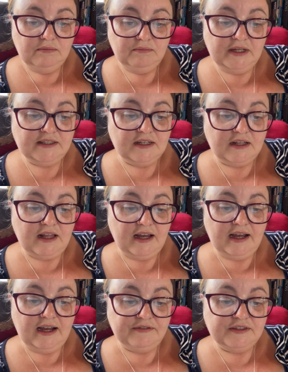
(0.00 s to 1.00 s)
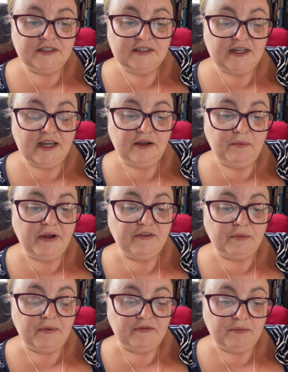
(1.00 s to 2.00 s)
Basically, I have to stay away
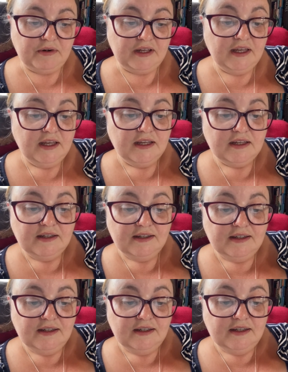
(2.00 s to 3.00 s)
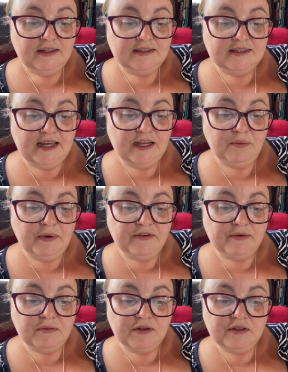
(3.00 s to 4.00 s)
from everybody. Stay away
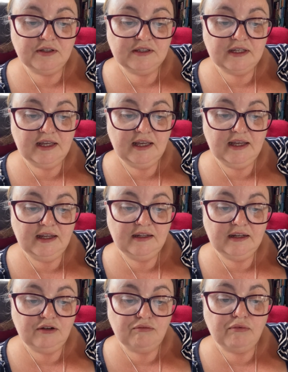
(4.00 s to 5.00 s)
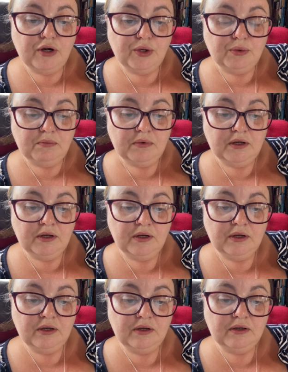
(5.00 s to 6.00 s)
from others in a room
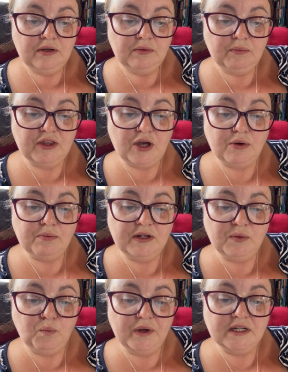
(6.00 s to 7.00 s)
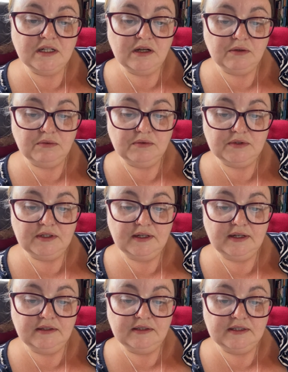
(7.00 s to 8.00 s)
with opening windows
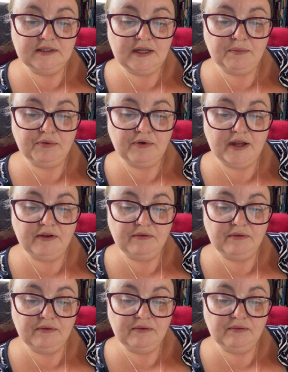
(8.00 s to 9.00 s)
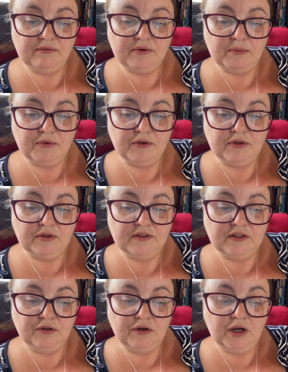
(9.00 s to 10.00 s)
and separate from others
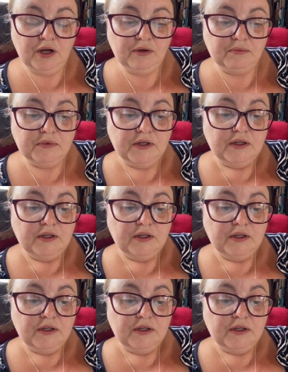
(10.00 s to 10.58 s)
in your home.